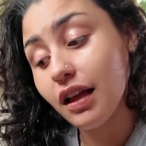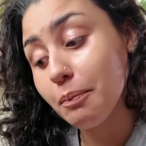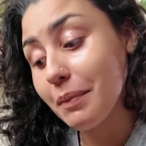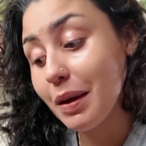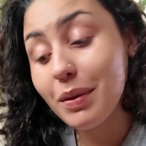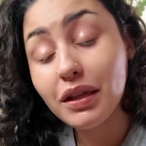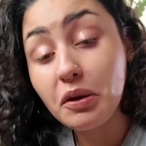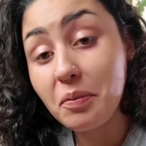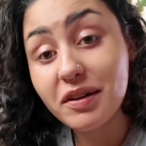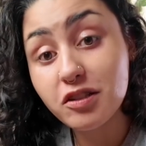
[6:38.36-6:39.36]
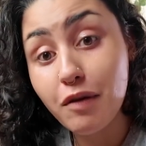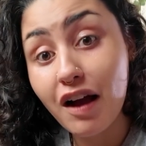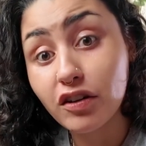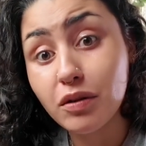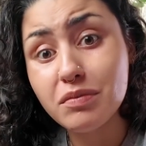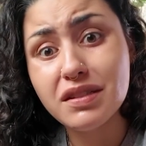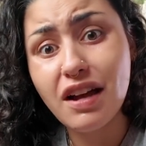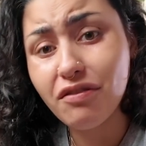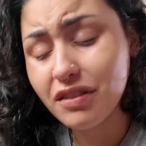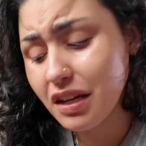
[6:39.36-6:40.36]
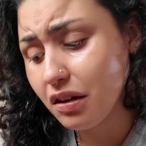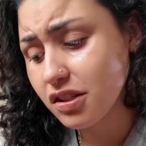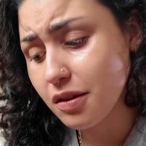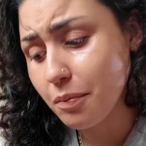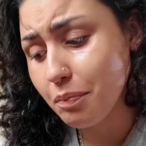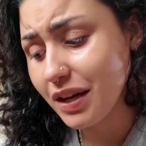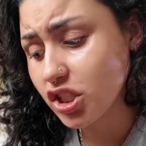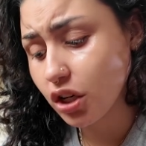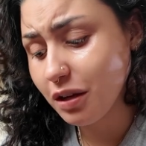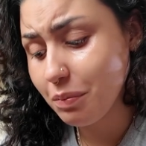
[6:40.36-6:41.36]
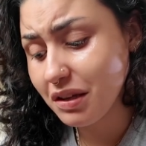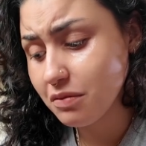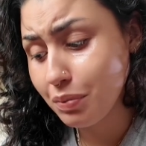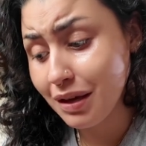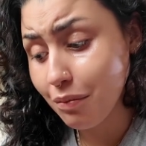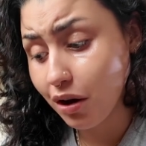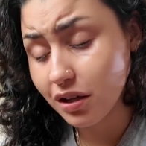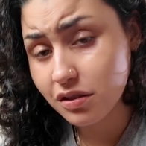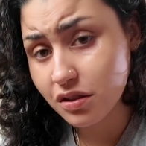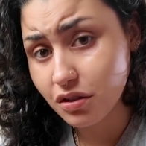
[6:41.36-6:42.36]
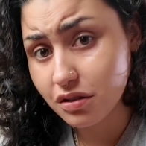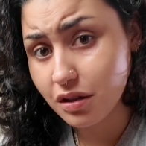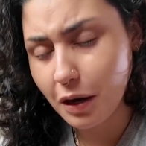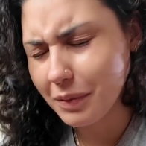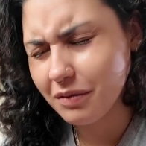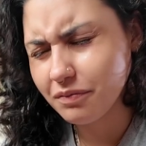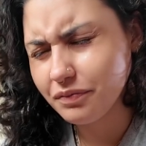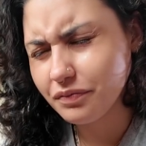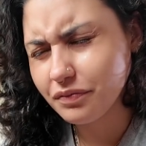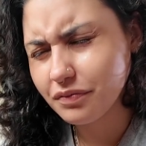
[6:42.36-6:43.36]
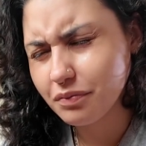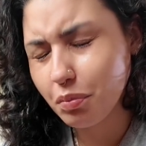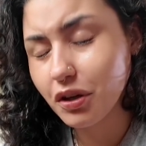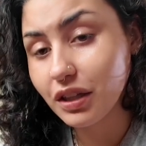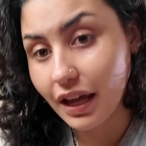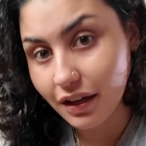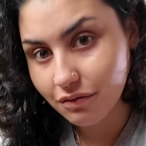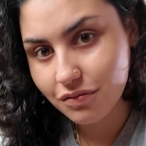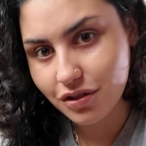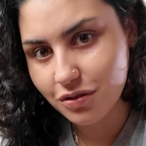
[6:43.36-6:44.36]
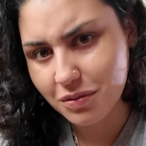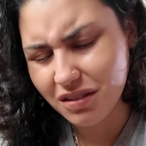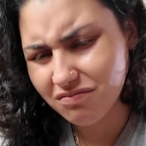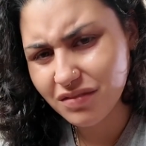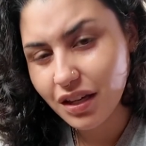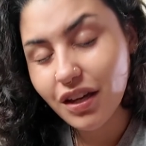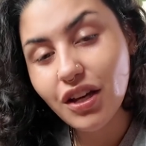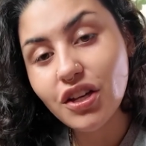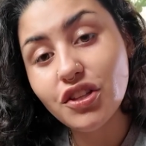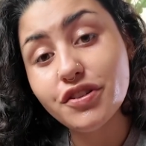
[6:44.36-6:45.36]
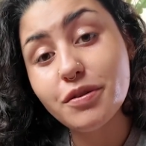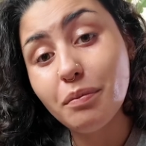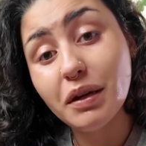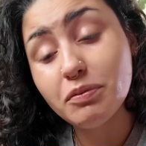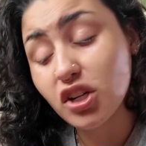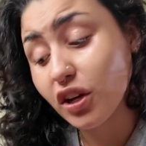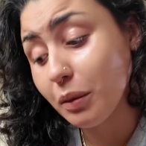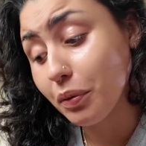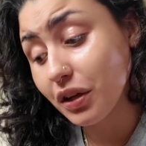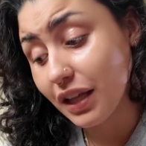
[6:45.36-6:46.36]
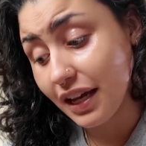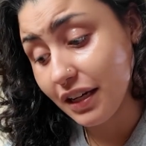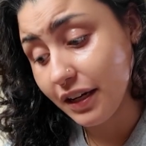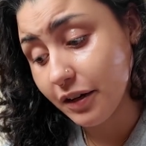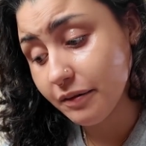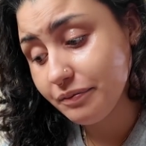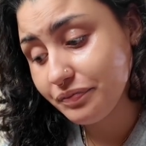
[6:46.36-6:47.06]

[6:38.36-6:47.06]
maybe a little bit of sphagnum, definitely some big chunky peat moss. Perlite, excuse me. There's some big chunky perlite in here.